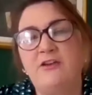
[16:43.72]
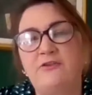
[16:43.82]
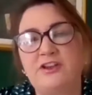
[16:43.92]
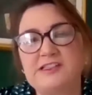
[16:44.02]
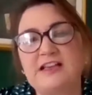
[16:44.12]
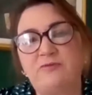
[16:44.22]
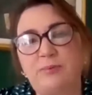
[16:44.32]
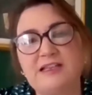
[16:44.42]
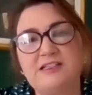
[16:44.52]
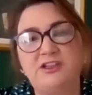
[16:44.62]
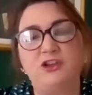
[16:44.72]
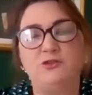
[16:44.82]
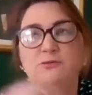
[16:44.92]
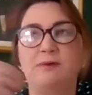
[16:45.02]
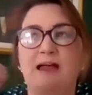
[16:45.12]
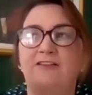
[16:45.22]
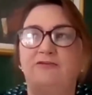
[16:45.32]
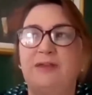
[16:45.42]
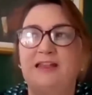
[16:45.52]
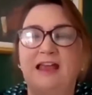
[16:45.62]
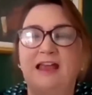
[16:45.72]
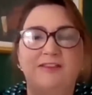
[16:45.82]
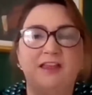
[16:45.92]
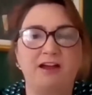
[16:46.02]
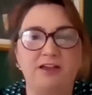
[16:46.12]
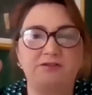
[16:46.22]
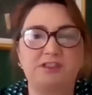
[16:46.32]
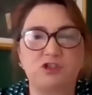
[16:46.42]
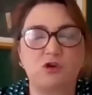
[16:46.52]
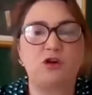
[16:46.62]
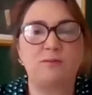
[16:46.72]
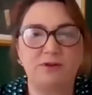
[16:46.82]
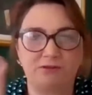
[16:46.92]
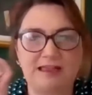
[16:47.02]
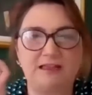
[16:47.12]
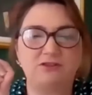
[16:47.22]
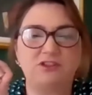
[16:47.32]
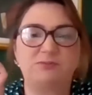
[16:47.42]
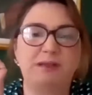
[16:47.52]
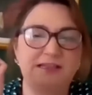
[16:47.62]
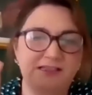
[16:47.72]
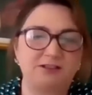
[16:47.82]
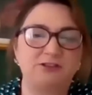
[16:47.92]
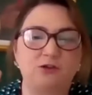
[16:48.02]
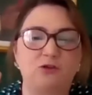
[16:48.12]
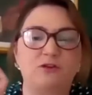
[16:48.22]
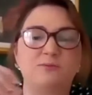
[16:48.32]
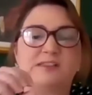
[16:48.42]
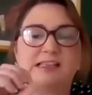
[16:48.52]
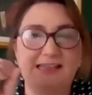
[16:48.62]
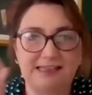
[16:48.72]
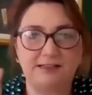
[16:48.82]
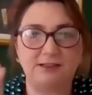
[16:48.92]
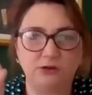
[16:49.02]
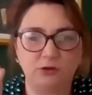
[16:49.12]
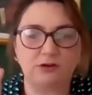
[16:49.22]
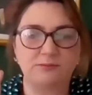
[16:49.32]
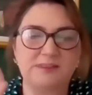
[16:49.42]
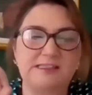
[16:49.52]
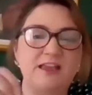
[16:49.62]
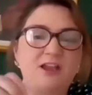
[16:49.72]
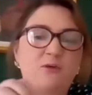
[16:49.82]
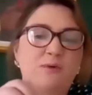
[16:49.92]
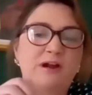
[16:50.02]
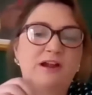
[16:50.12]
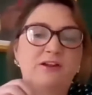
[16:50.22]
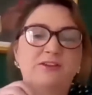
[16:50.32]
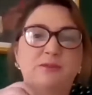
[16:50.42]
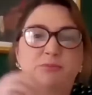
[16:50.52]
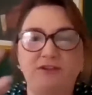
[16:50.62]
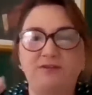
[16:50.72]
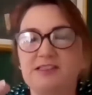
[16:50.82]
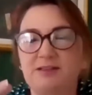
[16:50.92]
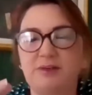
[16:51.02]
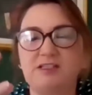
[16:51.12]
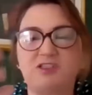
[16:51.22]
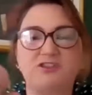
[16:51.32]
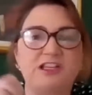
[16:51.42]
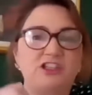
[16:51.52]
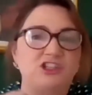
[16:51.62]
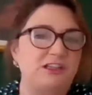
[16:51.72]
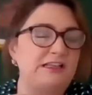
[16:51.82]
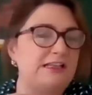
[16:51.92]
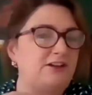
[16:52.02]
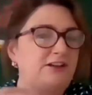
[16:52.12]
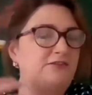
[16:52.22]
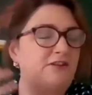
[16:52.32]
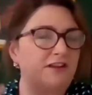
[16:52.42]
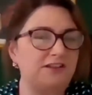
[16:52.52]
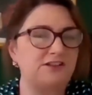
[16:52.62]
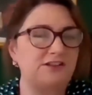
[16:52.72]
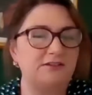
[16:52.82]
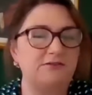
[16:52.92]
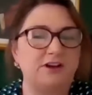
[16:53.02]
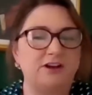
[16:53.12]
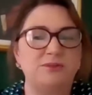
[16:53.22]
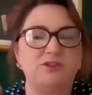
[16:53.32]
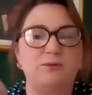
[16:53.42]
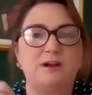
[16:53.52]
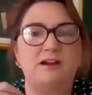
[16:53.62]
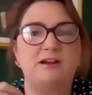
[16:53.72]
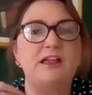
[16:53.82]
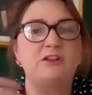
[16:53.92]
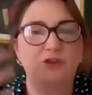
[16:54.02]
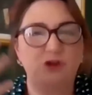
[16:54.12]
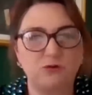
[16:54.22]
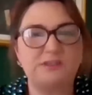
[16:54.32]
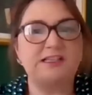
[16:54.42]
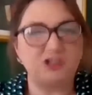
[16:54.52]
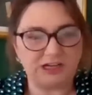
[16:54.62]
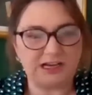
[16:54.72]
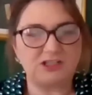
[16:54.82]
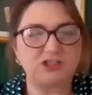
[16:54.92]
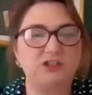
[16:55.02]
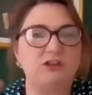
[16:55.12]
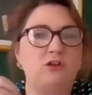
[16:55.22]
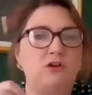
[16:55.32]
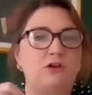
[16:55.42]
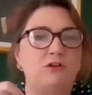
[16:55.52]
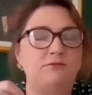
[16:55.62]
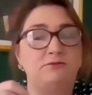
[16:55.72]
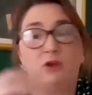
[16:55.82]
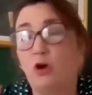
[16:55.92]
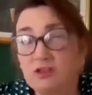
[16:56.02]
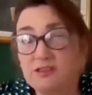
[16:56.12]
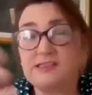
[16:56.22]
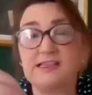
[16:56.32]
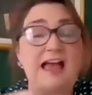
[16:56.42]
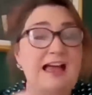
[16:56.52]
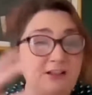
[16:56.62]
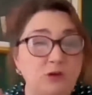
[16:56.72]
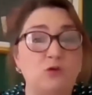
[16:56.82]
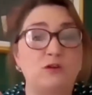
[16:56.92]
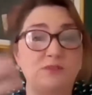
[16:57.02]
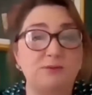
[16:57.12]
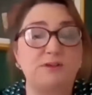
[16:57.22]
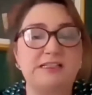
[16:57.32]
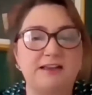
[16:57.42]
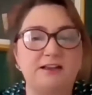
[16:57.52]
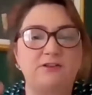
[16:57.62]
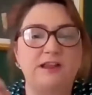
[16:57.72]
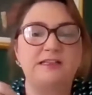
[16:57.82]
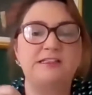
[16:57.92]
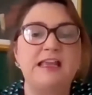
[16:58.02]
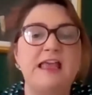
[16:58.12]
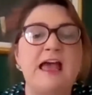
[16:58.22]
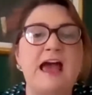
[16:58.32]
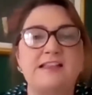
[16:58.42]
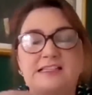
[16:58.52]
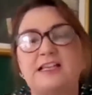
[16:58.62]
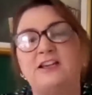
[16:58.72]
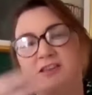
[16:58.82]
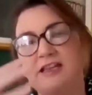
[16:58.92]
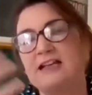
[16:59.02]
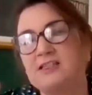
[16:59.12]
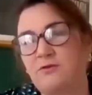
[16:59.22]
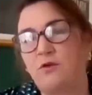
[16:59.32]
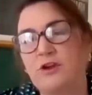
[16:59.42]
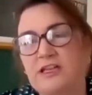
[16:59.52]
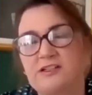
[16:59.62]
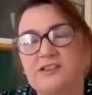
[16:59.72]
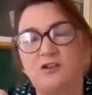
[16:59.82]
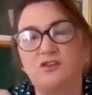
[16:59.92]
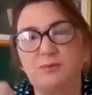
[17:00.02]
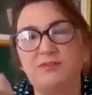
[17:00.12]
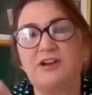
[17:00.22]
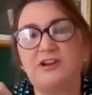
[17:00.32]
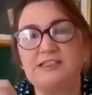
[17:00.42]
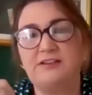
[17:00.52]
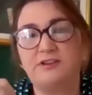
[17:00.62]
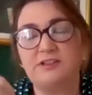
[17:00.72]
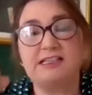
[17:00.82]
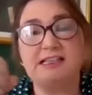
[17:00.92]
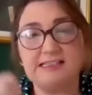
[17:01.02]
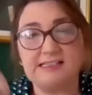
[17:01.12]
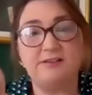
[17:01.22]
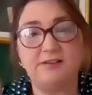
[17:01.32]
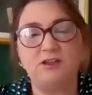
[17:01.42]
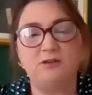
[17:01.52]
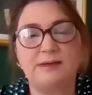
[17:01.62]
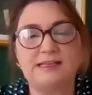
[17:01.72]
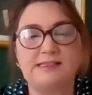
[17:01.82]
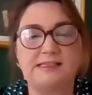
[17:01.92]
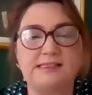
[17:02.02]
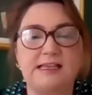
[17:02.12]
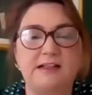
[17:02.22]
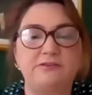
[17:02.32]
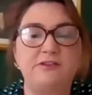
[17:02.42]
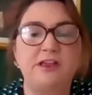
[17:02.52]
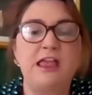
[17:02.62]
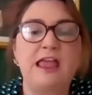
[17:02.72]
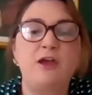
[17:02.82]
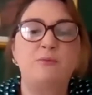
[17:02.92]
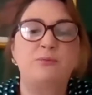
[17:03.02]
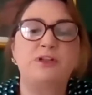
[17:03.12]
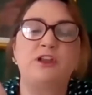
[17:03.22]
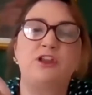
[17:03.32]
For yourself, Brendan, you have been at the eye of a storm around political norms and legal norms, where the previous administration clearly fostered an environment where those international laws and norms were denigrated. And it's clear the next 4 years are going to be very different, at least in the US itself. But,